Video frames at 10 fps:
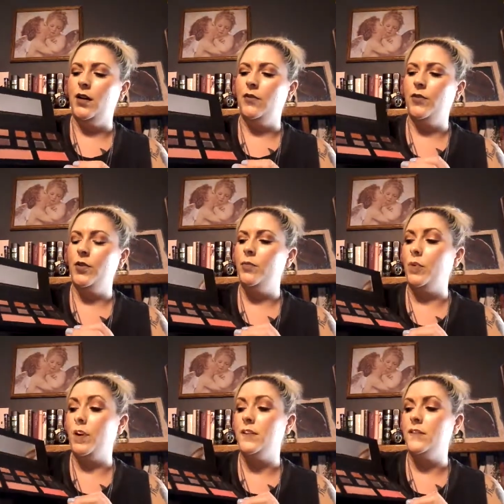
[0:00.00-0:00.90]
For the
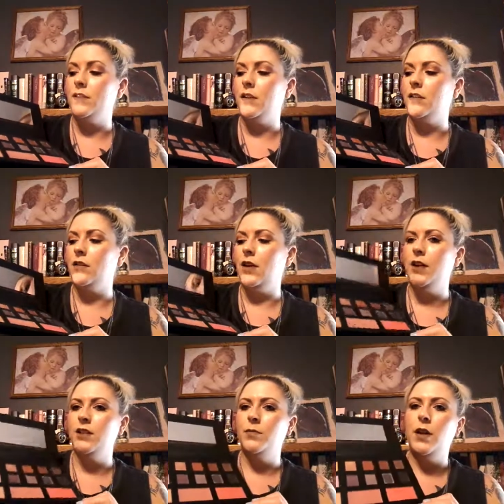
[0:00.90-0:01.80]
price, like, I
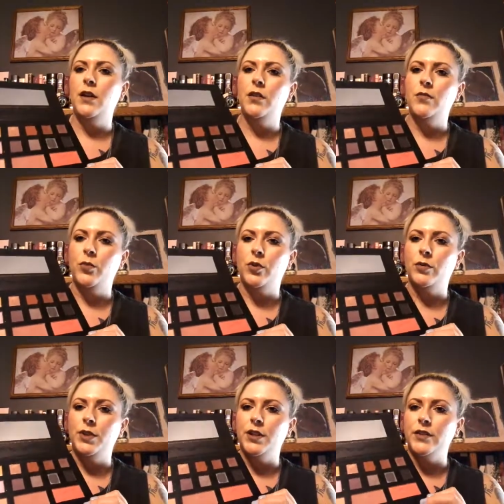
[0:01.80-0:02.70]
had to pay more
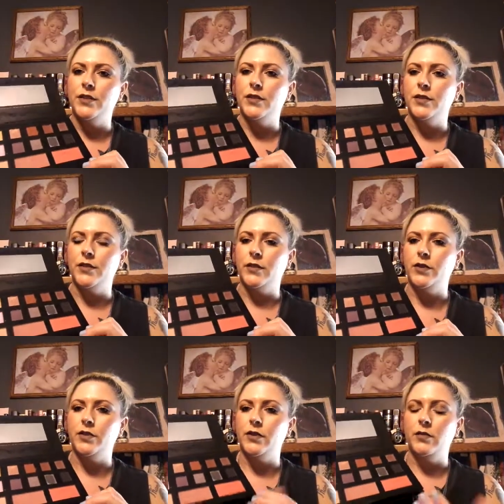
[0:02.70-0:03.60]
because this is
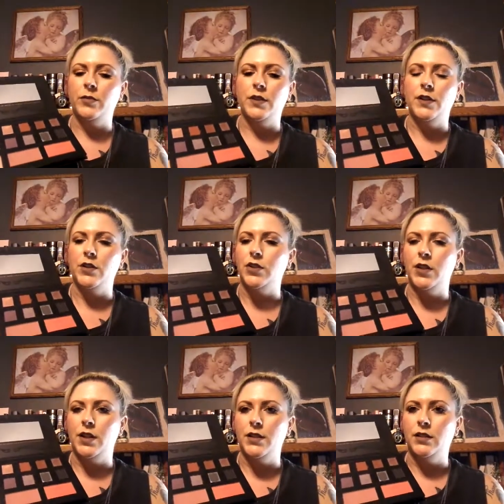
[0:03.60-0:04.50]
obviously a limited edition
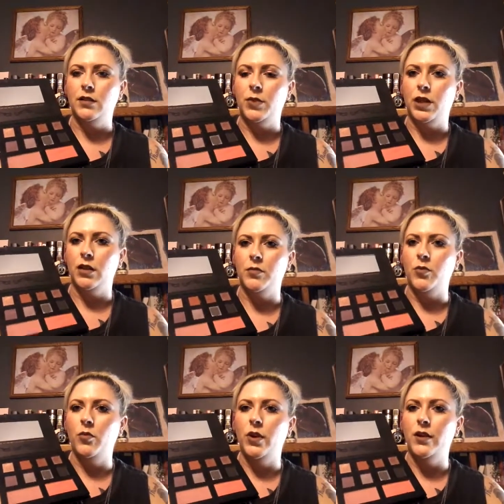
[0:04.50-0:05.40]
and I didn't pick it up
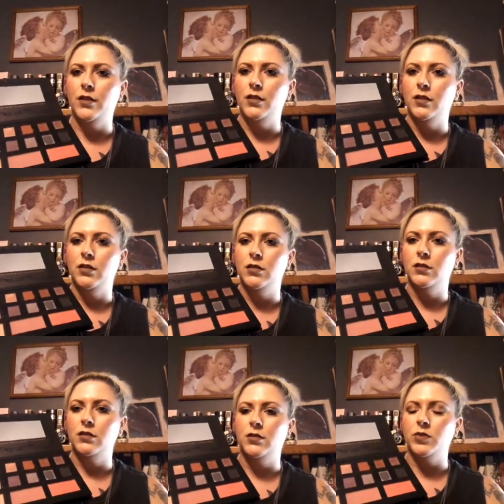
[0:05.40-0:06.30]
when
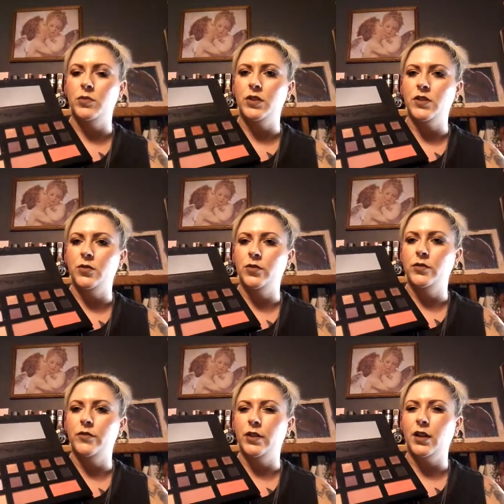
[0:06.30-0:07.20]
it was being sold
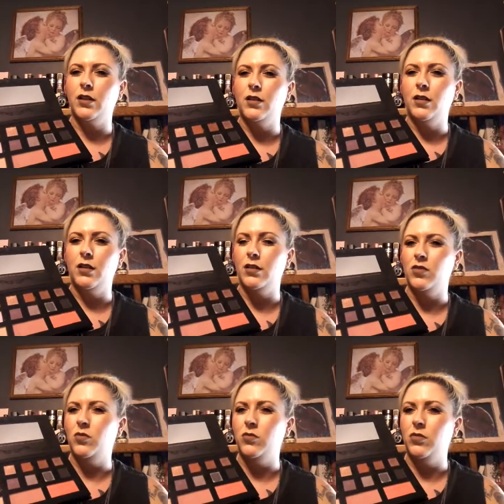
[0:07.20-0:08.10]
for, like, I think
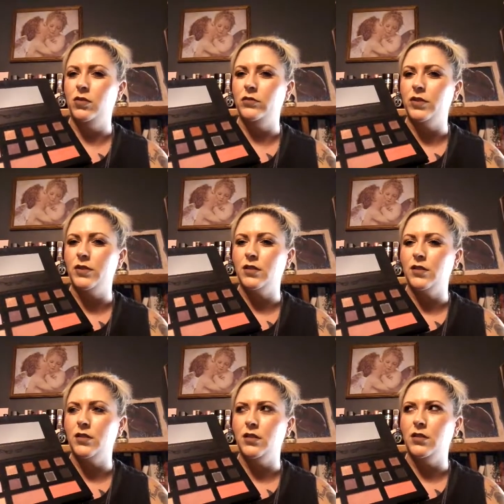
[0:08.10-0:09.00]
12 or
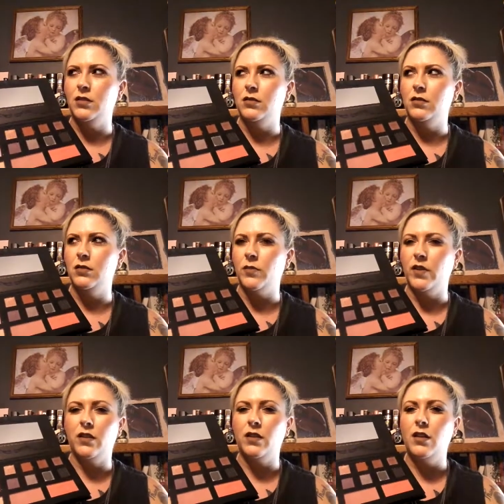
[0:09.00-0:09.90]
16,
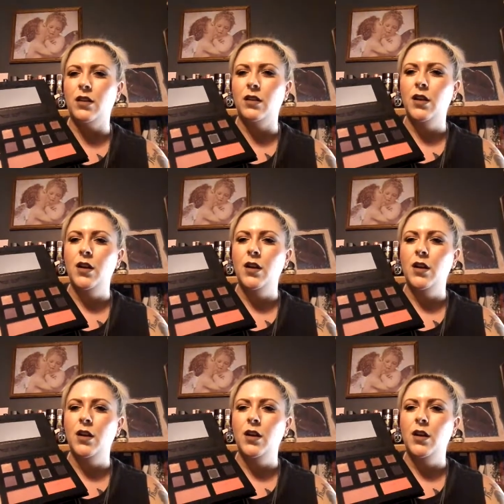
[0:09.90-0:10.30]
something like that.